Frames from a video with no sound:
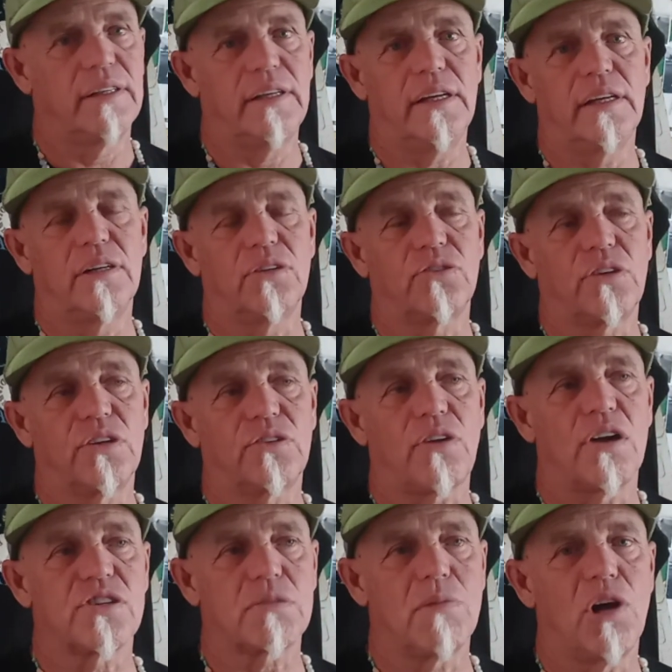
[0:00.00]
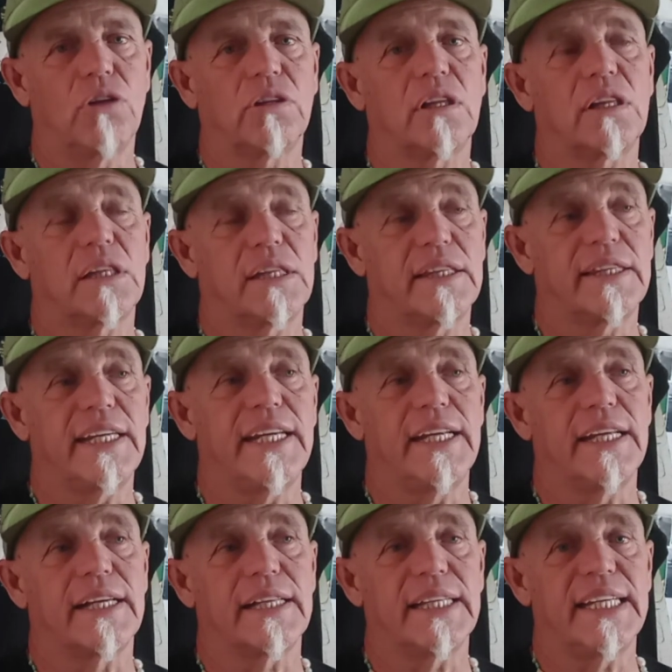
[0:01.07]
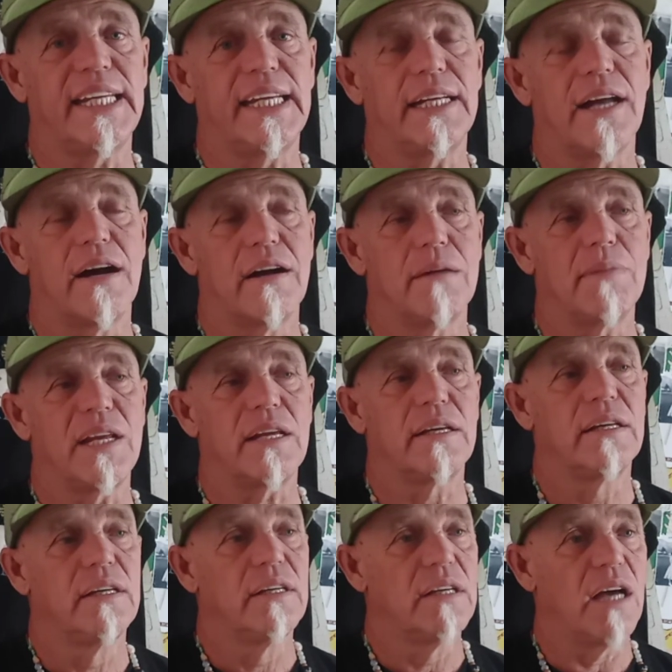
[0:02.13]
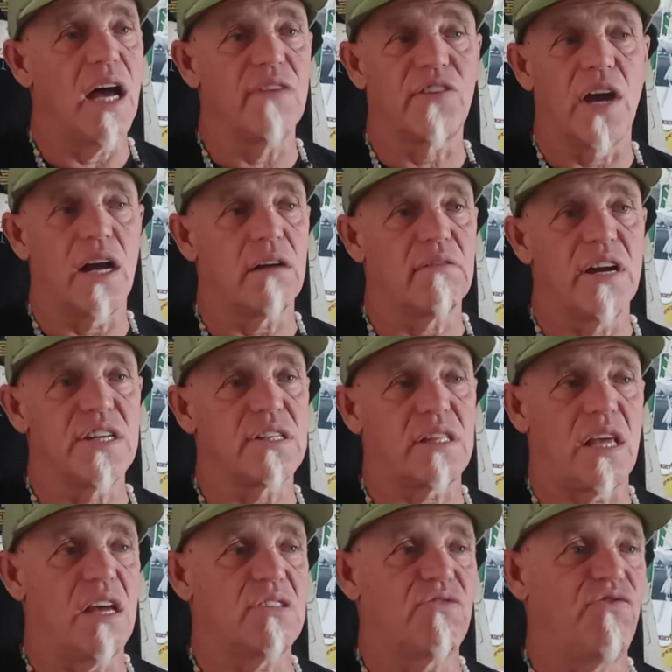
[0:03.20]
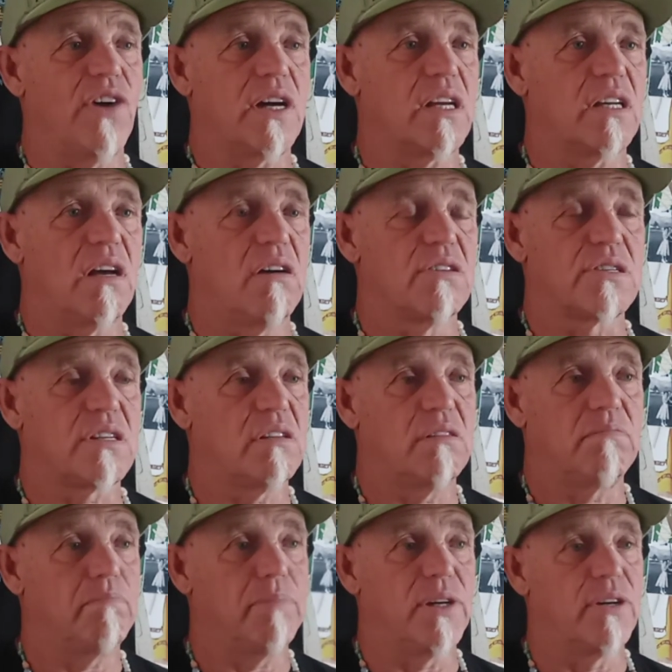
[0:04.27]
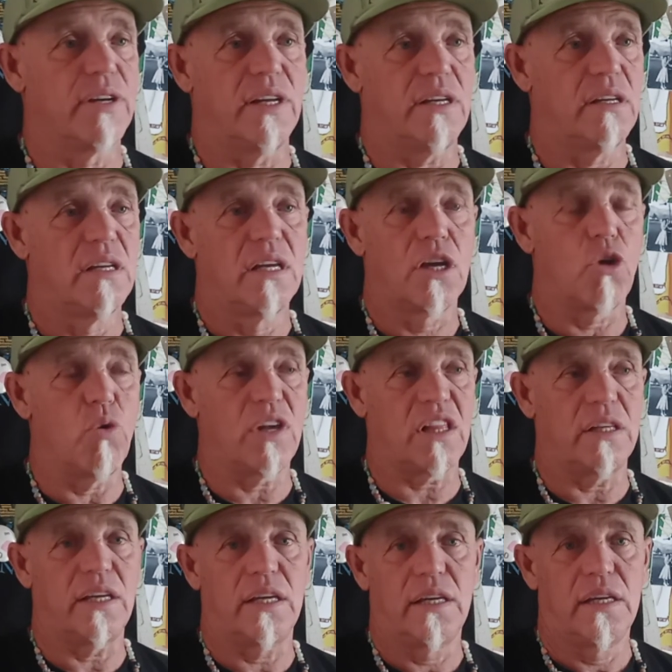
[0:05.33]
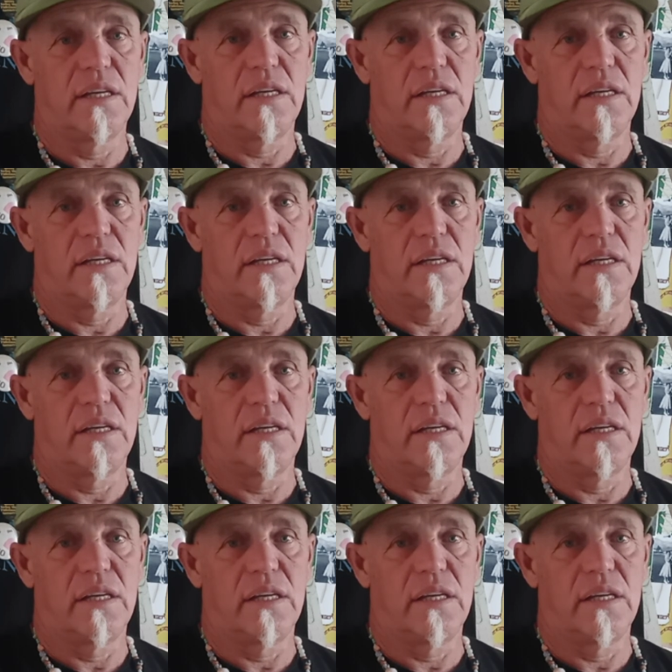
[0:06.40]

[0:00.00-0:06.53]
You know, it's because our small, teeny, clean army. I've got to raise a thousand fucking dollars, period, quickly.